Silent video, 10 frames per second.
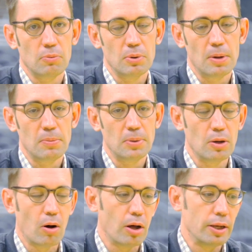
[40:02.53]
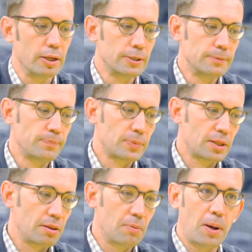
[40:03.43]
we may be on
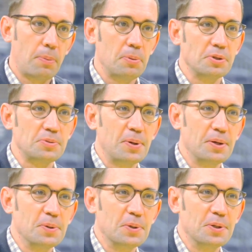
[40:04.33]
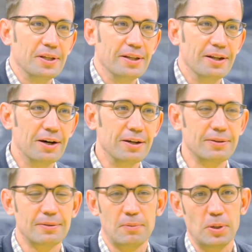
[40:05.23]
the Populous payroll and not
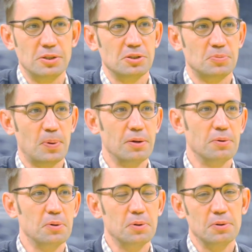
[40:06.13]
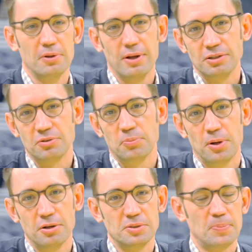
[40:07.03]
Pacers payroll or the National
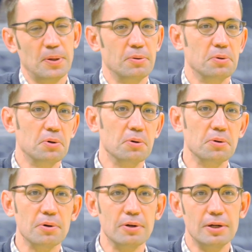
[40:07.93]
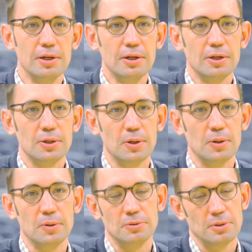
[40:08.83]
Predators payroll or, you
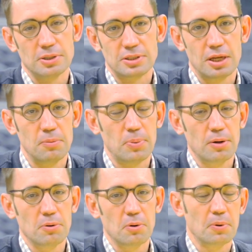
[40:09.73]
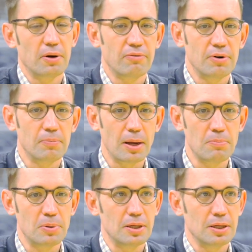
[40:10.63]
know, stadium payroll, whatever it
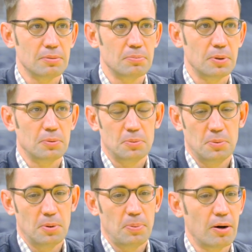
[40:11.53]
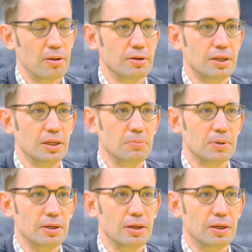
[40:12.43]
might be, but we're part of their
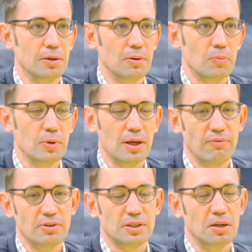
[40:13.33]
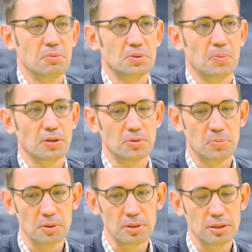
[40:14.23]
team, and, yeah. and we have the same
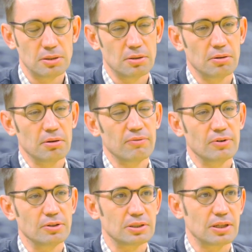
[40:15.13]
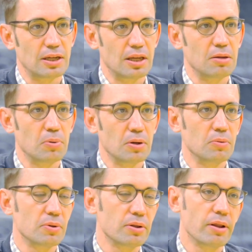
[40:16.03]
responsibility to deliver just like anybody
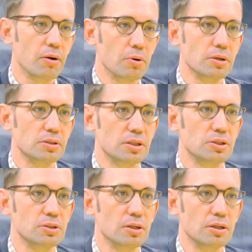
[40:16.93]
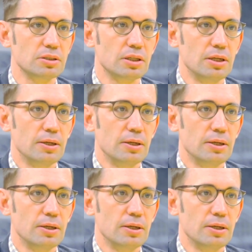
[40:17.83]
within that organization does.